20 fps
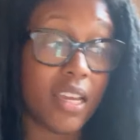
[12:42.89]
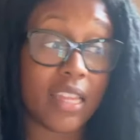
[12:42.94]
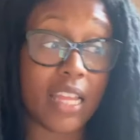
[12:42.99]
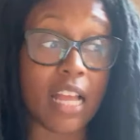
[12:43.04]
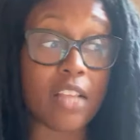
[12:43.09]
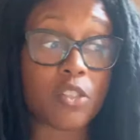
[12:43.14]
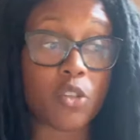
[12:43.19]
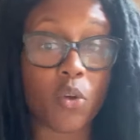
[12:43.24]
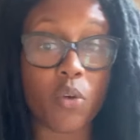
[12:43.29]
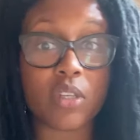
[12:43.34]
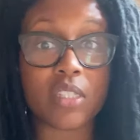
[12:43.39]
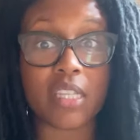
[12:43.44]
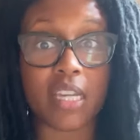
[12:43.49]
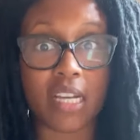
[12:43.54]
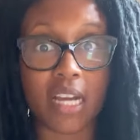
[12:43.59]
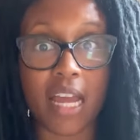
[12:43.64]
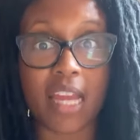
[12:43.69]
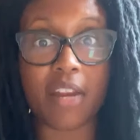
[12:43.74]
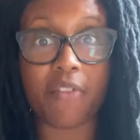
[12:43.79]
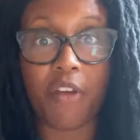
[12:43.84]
that's going to
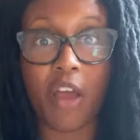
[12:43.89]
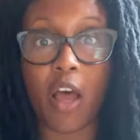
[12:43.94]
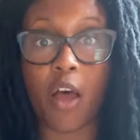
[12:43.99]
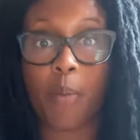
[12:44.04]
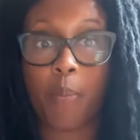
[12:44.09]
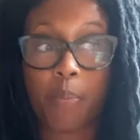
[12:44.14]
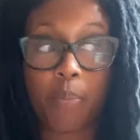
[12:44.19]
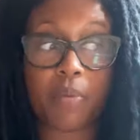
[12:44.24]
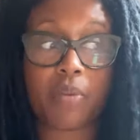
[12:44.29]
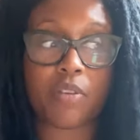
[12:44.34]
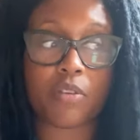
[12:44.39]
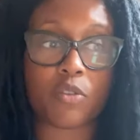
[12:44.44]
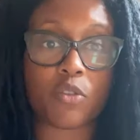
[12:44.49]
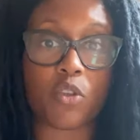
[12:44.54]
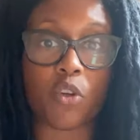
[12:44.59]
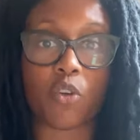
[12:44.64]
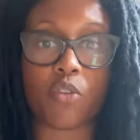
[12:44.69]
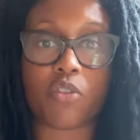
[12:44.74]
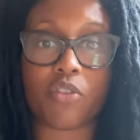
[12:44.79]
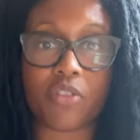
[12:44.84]
kind of help
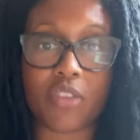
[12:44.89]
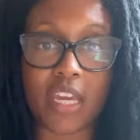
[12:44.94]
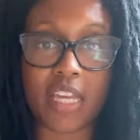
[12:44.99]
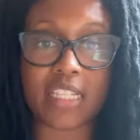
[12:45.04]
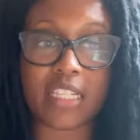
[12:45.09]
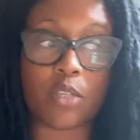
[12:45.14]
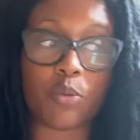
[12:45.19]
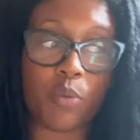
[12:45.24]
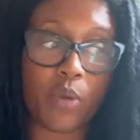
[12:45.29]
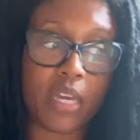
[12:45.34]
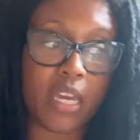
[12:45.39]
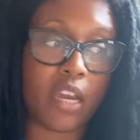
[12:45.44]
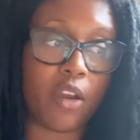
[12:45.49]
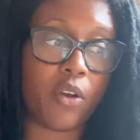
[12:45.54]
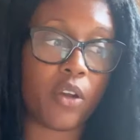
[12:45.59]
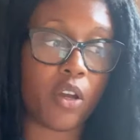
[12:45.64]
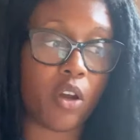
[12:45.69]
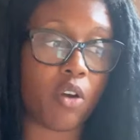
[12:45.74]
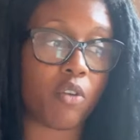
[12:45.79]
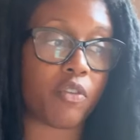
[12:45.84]
certain things as we
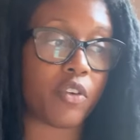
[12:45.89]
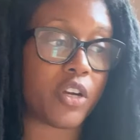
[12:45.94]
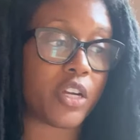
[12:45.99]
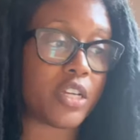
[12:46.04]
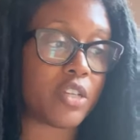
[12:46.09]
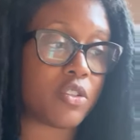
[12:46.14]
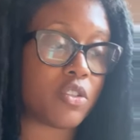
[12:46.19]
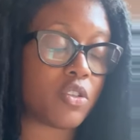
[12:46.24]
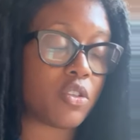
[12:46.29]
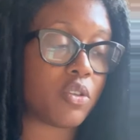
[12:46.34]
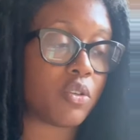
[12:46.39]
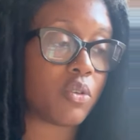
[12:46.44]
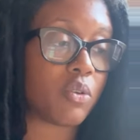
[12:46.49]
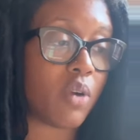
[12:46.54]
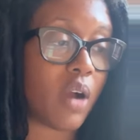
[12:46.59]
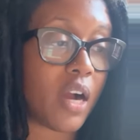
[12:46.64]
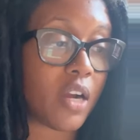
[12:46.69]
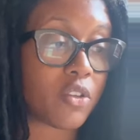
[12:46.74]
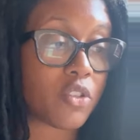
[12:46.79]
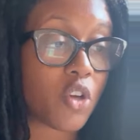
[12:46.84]
carry over
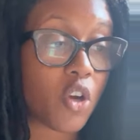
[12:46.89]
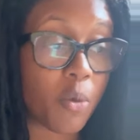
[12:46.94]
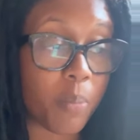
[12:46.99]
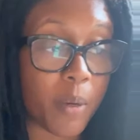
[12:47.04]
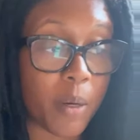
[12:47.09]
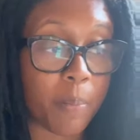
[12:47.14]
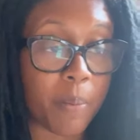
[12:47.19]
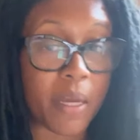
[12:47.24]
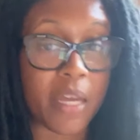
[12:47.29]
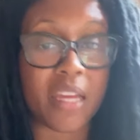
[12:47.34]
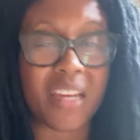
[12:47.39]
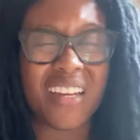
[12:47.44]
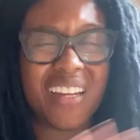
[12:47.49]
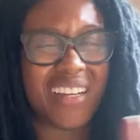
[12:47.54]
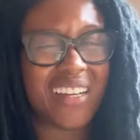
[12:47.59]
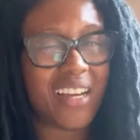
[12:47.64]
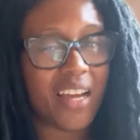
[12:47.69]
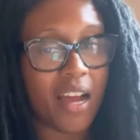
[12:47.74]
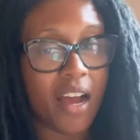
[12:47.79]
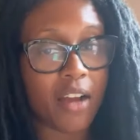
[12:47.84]
into October. But
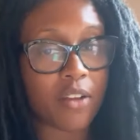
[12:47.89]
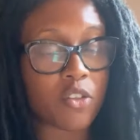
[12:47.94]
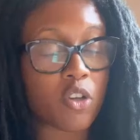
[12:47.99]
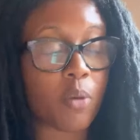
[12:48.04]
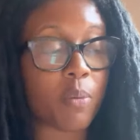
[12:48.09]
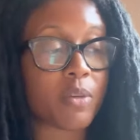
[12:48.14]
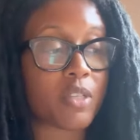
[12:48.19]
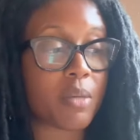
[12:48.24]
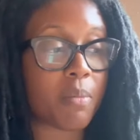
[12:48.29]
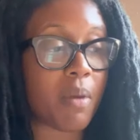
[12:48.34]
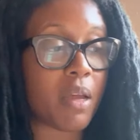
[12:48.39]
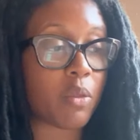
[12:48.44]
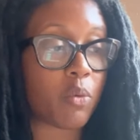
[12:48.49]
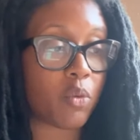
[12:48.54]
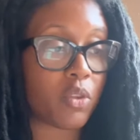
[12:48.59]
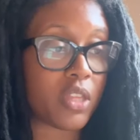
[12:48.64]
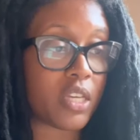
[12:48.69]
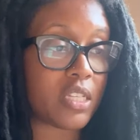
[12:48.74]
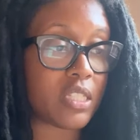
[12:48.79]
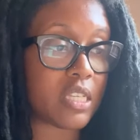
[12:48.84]
October is a month
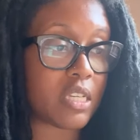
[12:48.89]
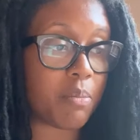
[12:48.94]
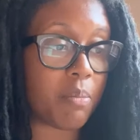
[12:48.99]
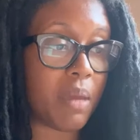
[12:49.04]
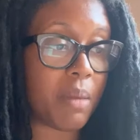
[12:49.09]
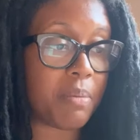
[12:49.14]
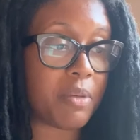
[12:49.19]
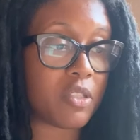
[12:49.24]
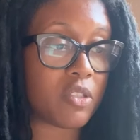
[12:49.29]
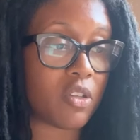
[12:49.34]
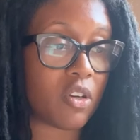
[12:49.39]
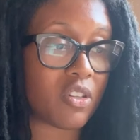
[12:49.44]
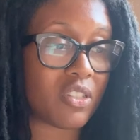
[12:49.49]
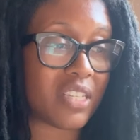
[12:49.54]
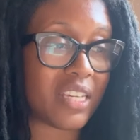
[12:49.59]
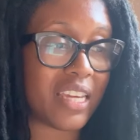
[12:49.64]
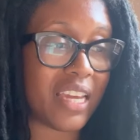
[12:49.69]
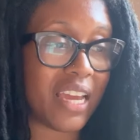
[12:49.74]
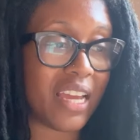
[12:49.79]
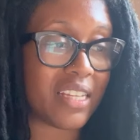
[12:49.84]
where things can maybe start
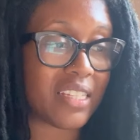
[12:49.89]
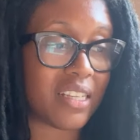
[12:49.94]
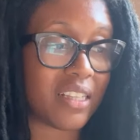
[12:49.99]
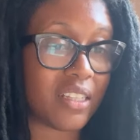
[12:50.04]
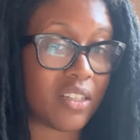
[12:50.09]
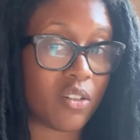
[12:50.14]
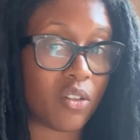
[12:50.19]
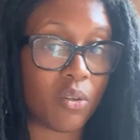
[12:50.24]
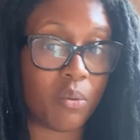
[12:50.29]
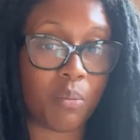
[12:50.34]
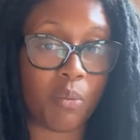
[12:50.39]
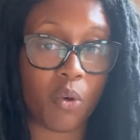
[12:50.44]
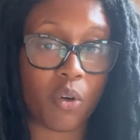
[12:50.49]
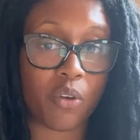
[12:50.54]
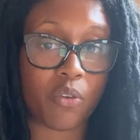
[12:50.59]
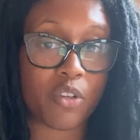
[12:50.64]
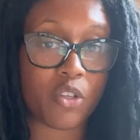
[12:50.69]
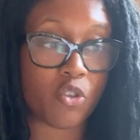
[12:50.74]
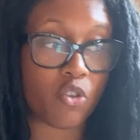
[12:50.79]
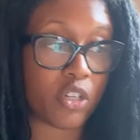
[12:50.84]
to get a little
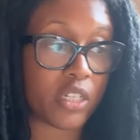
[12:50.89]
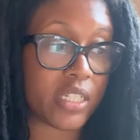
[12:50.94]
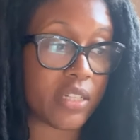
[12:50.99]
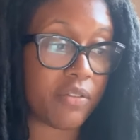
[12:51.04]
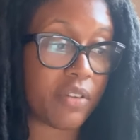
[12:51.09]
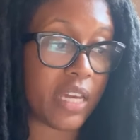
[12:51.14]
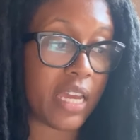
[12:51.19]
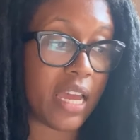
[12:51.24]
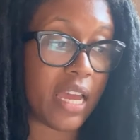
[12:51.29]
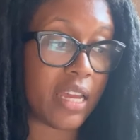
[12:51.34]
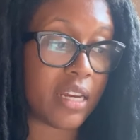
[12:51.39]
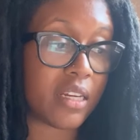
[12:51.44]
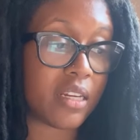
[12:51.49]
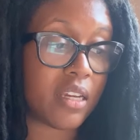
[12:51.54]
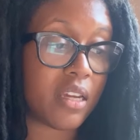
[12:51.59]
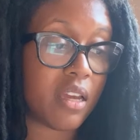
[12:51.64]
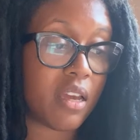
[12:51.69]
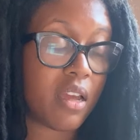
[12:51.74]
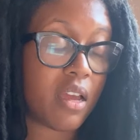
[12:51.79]
more restrictive again.